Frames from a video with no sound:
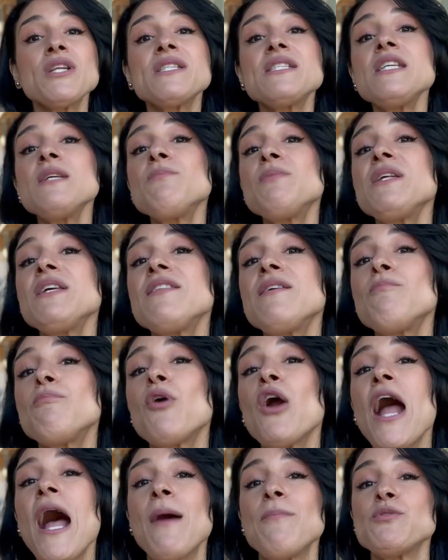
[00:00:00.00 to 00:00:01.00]
deeply than
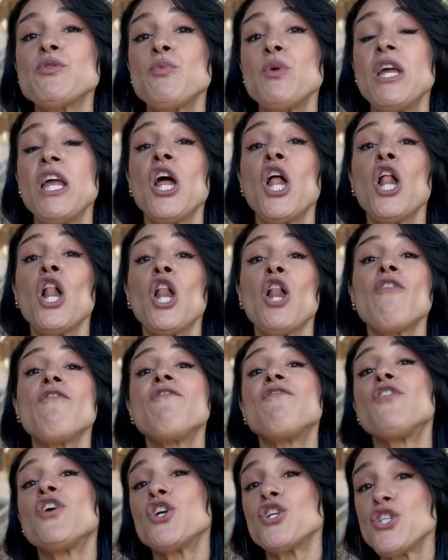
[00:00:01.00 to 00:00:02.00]
perhaps we
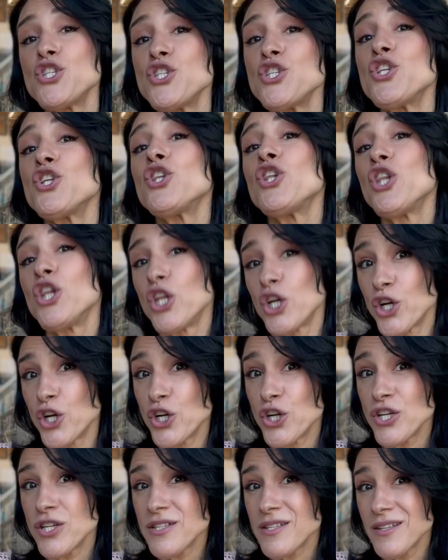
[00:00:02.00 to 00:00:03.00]
first
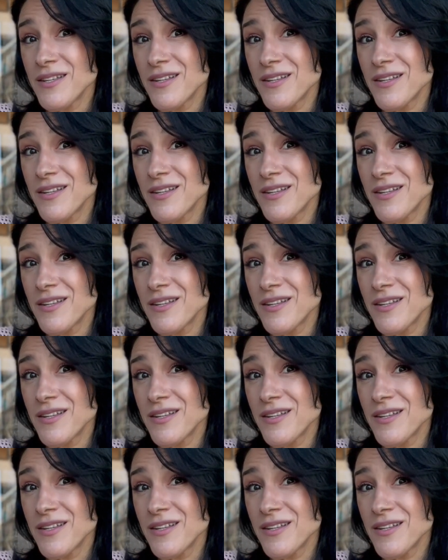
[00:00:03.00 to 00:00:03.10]
learned